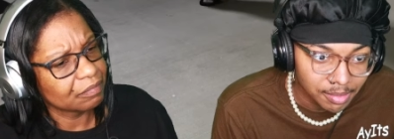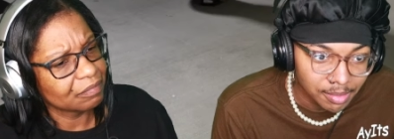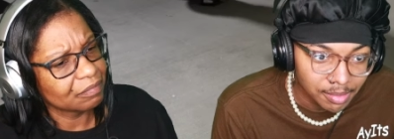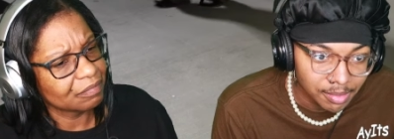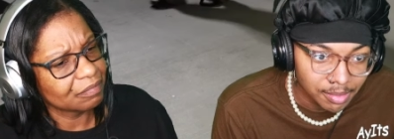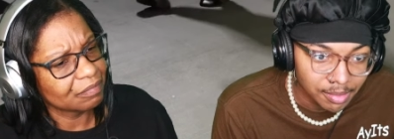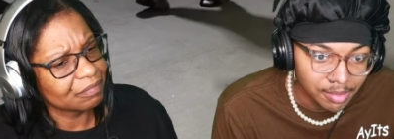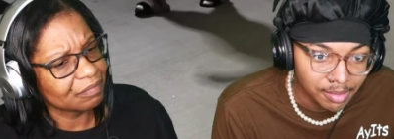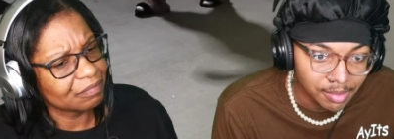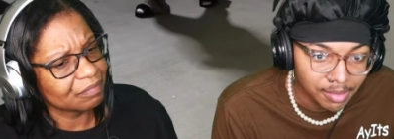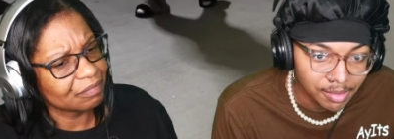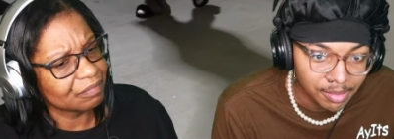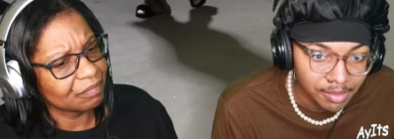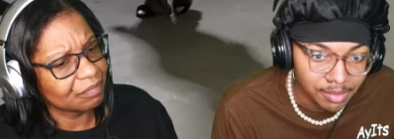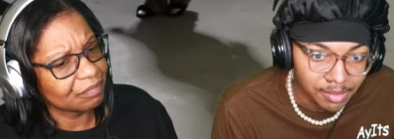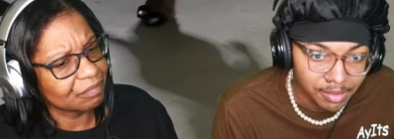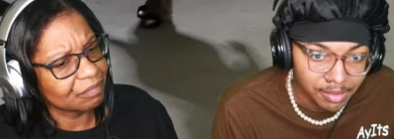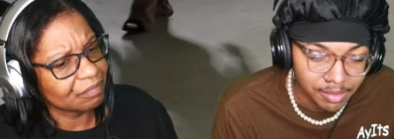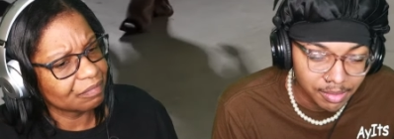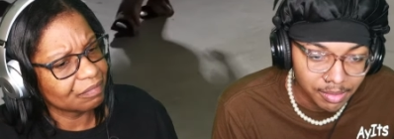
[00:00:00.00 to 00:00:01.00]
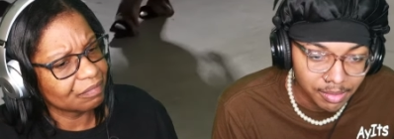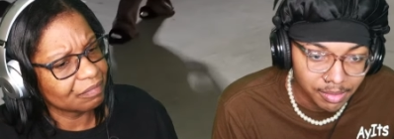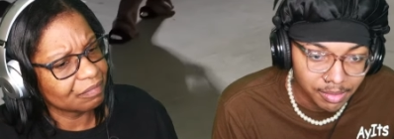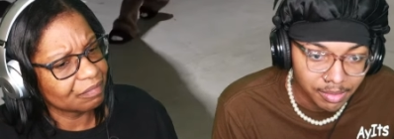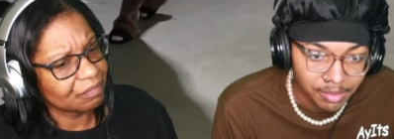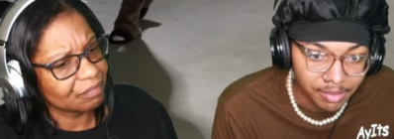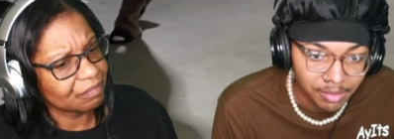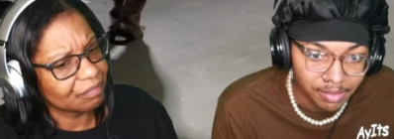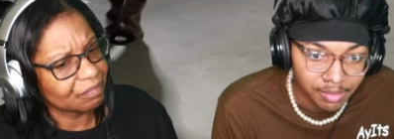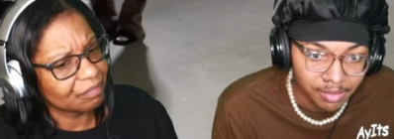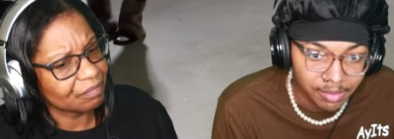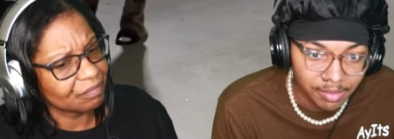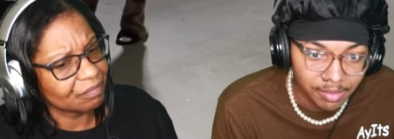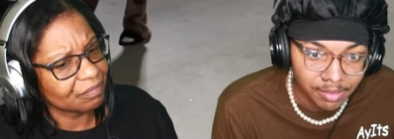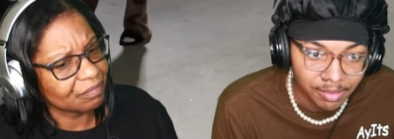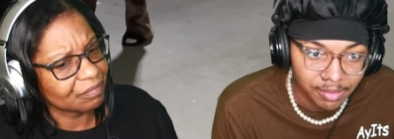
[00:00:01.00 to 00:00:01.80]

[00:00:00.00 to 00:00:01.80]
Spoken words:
(no one is talking)